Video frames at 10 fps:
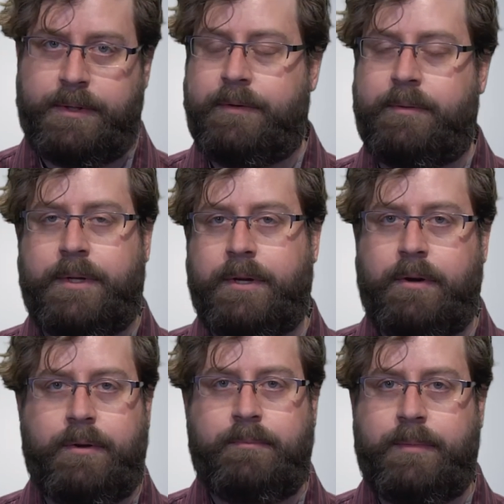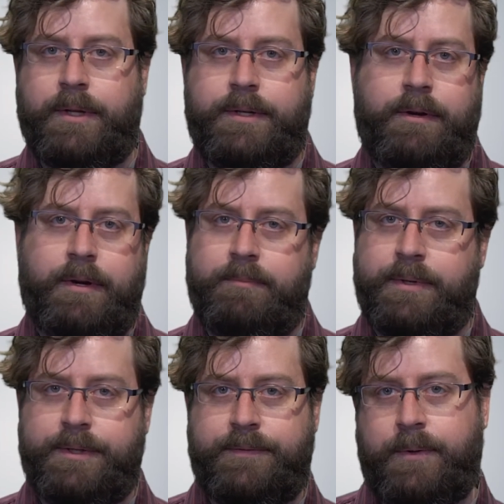even when their own military and
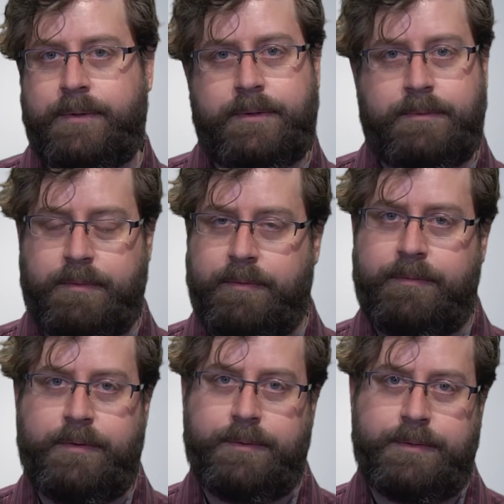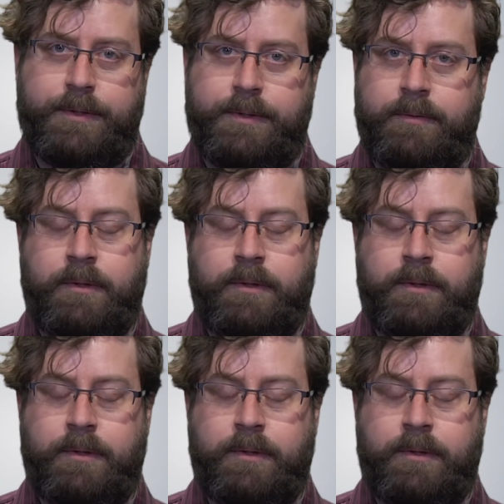police forces would refuse to